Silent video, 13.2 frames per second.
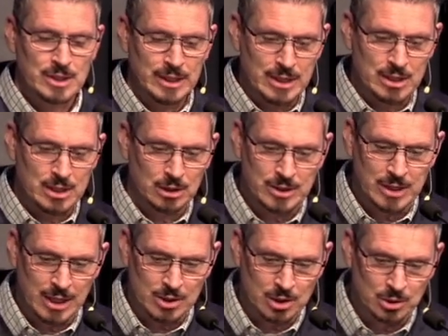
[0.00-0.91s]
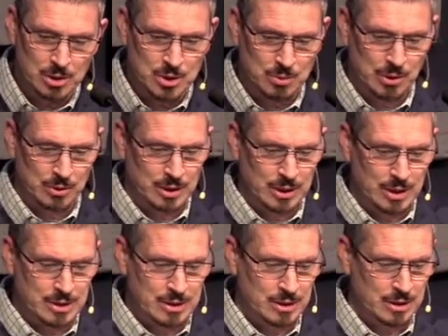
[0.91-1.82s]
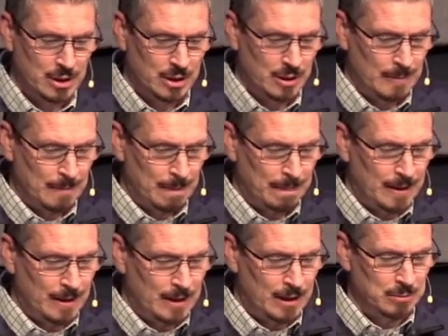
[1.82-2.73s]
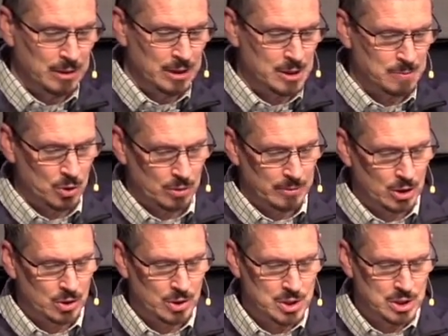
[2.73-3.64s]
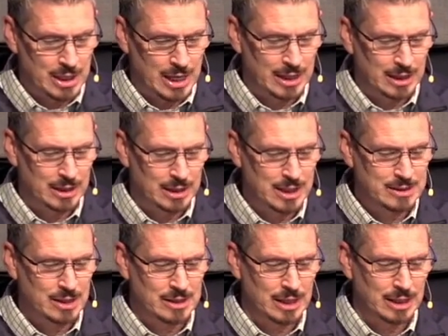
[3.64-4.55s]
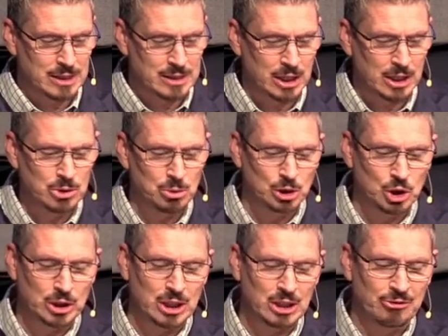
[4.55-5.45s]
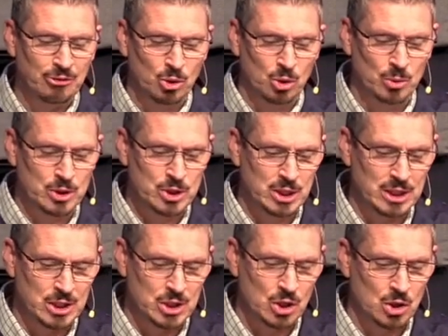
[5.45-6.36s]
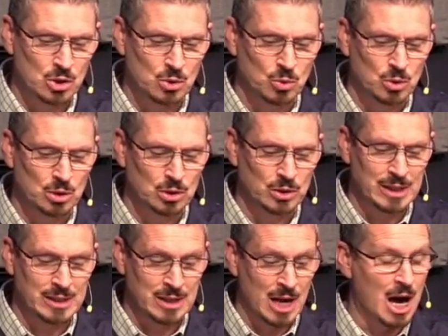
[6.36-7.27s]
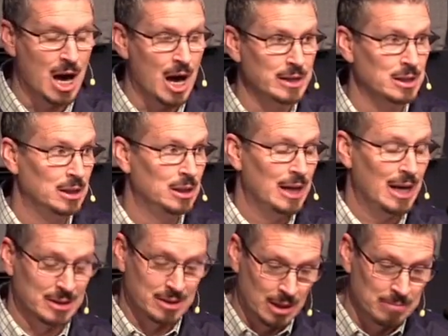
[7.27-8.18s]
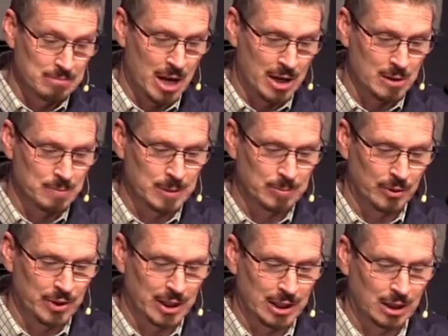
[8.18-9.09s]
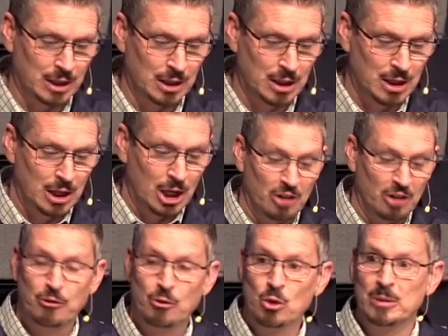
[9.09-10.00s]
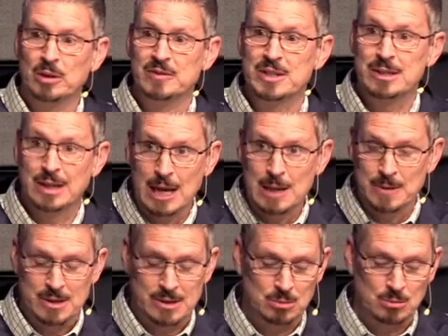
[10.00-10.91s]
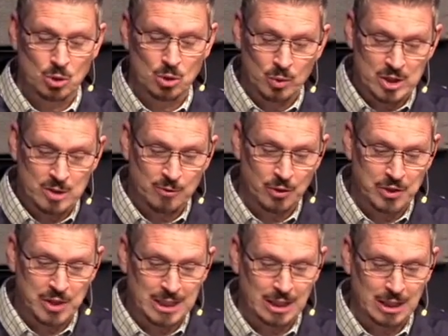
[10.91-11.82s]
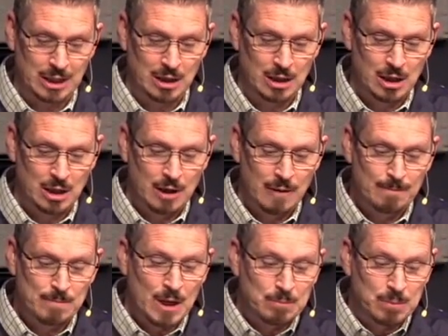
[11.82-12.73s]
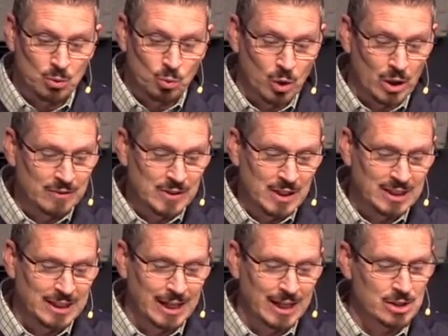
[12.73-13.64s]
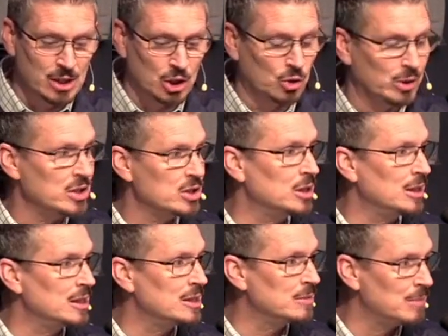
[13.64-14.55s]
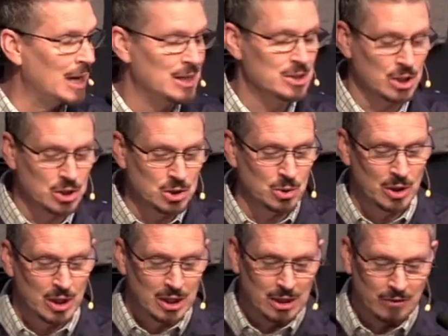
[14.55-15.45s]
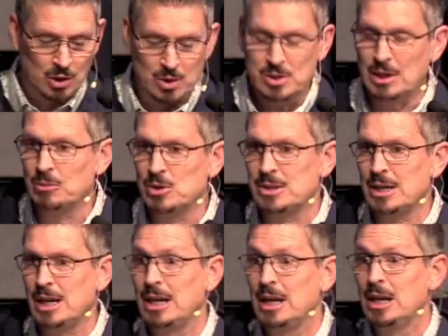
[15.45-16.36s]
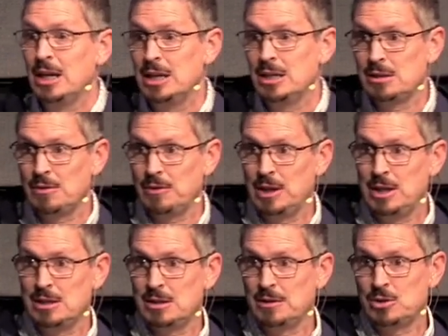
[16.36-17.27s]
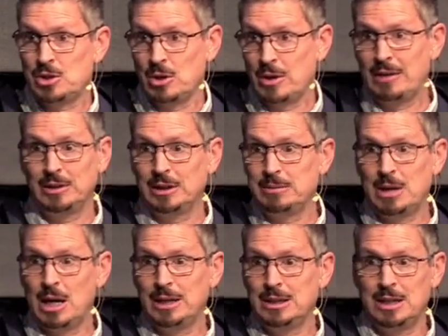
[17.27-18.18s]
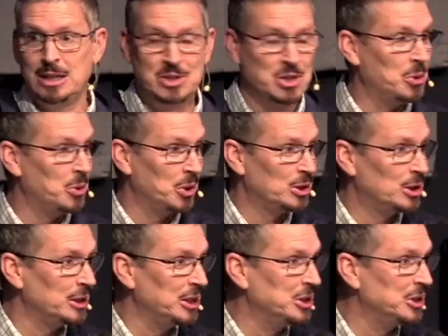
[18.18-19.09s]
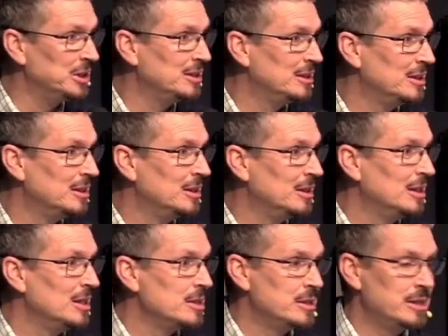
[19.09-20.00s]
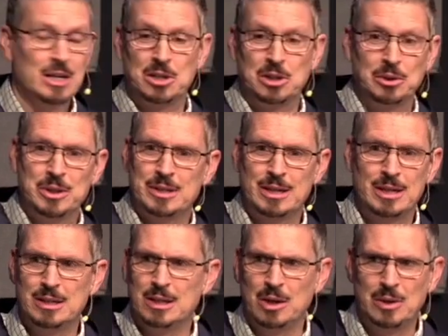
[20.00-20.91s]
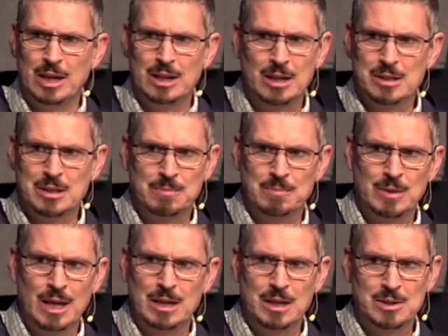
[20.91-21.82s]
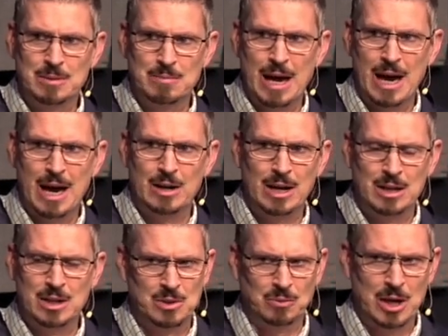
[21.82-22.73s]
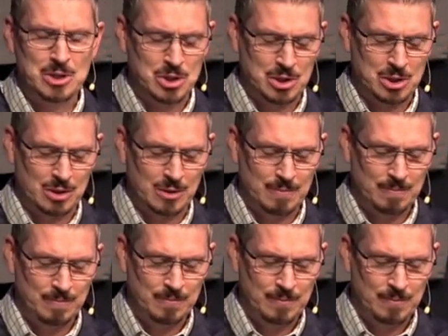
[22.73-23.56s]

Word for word: C.S. Lewis wrote this in his book Mere Christianity, he says a continual looking forward to the eternal world is not, as some modern people think, a form of escapism or wishful thinking, but one of the things a Christian is meant to do. You ever heard someone say, he's, a, he's a, so heavenly minded, he's no earthly good? C.S. Lewis says, no, that doesn't, that doesn't matter, that doesn't register.